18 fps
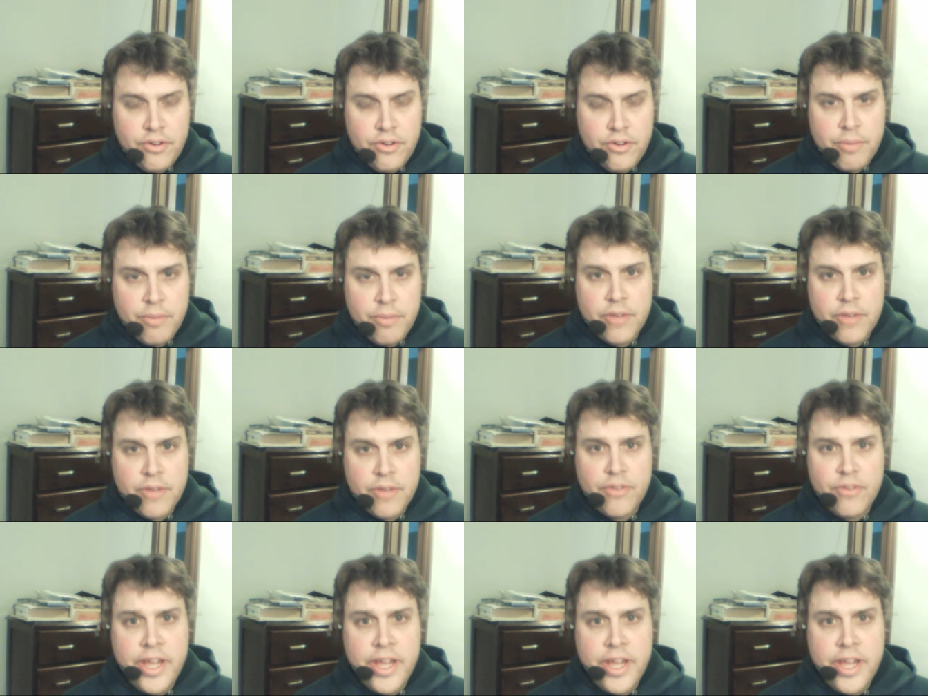
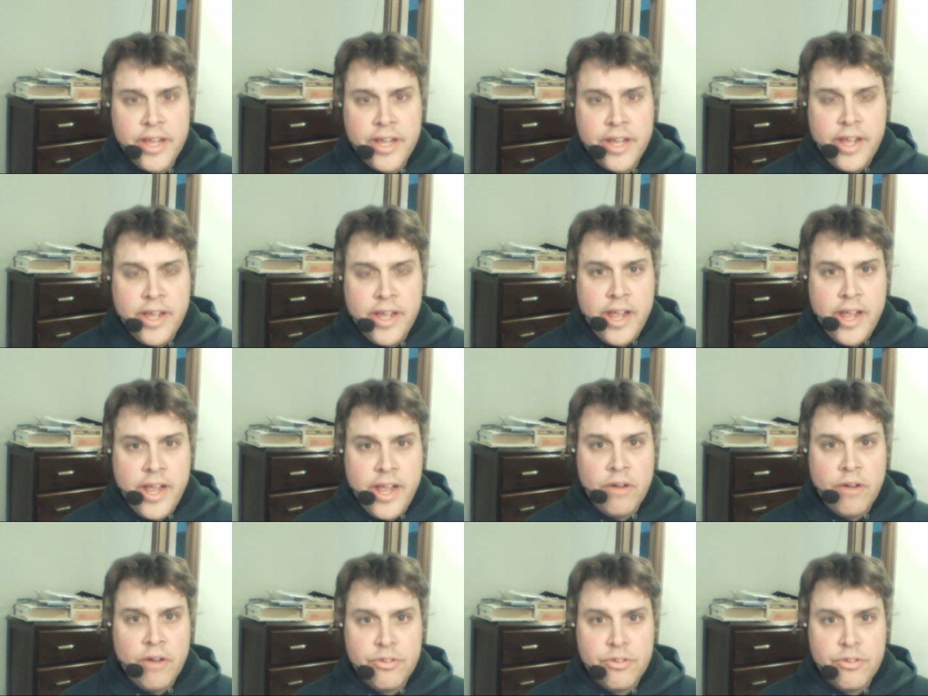Constitution of
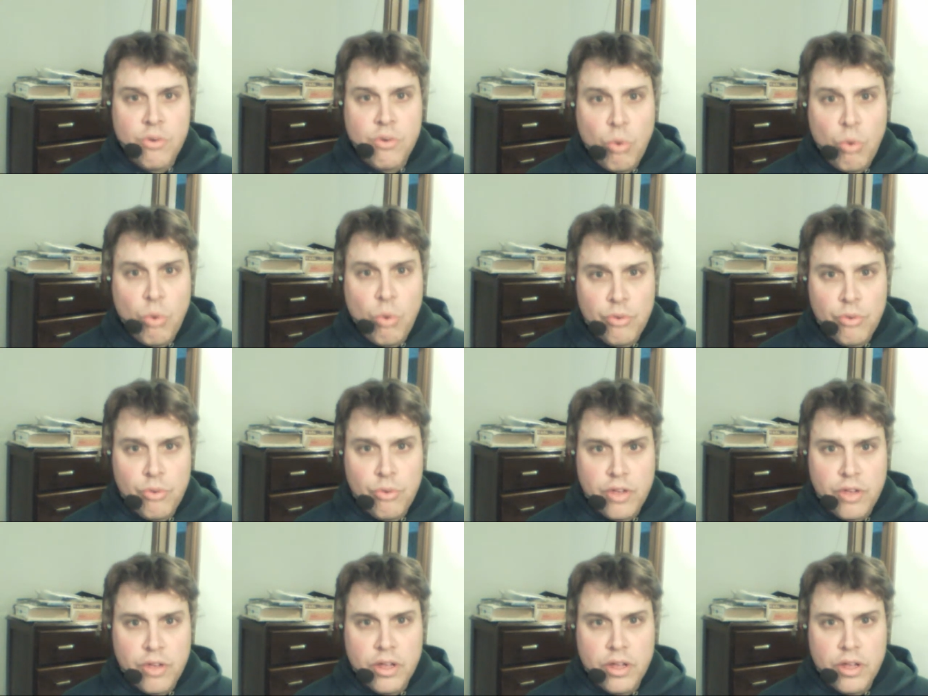Pennsylvania in our
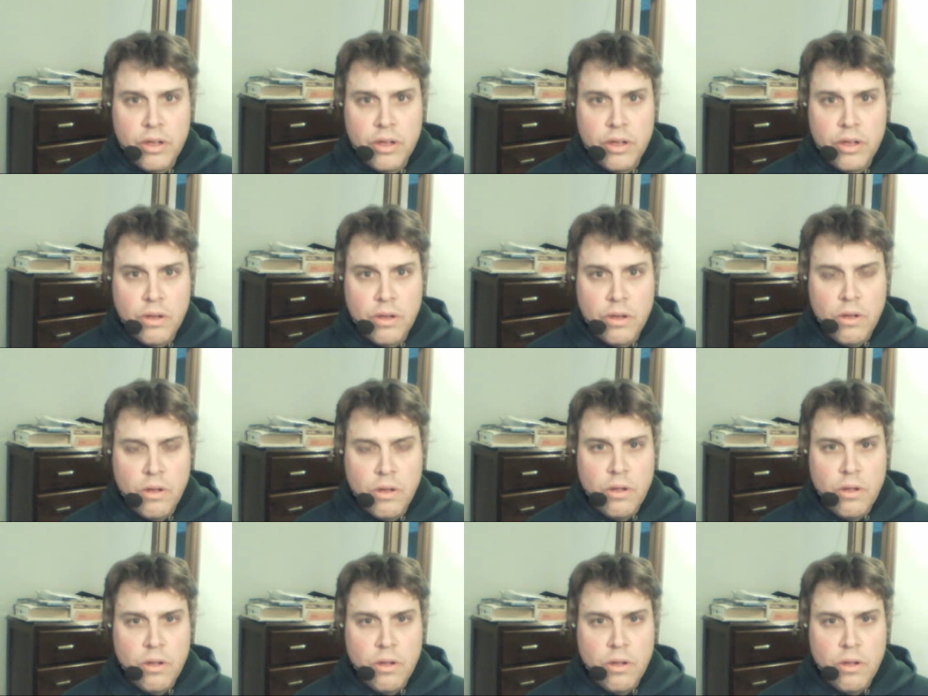schools.